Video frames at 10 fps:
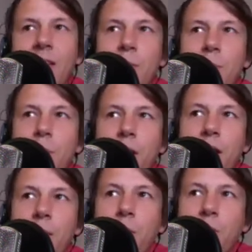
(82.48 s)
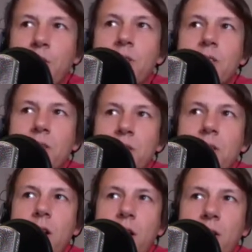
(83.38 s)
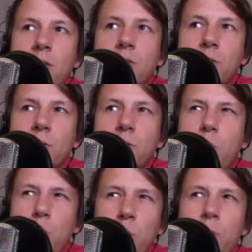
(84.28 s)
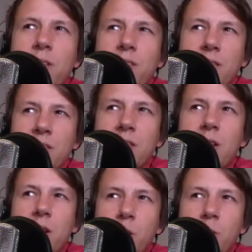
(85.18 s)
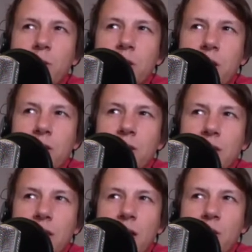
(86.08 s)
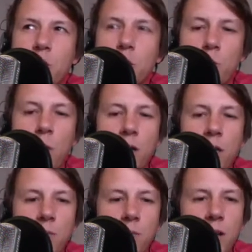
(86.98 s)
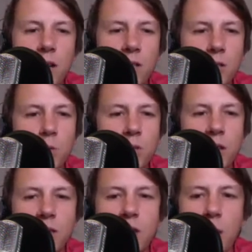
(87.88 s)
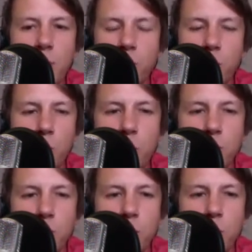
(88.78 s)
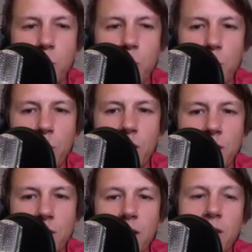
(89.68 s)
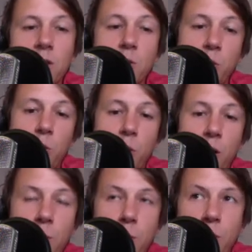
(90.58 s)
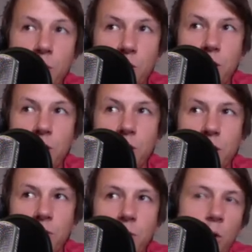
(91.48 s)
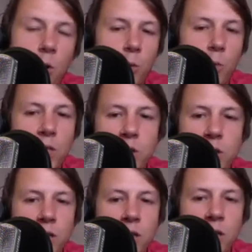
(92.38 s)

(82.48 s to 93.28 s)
But marshes are cool places to go as long as it's not too buggy. And as you were saying, time of year plays a big role because at least with Horicon Marsh here, like if you go in the winter,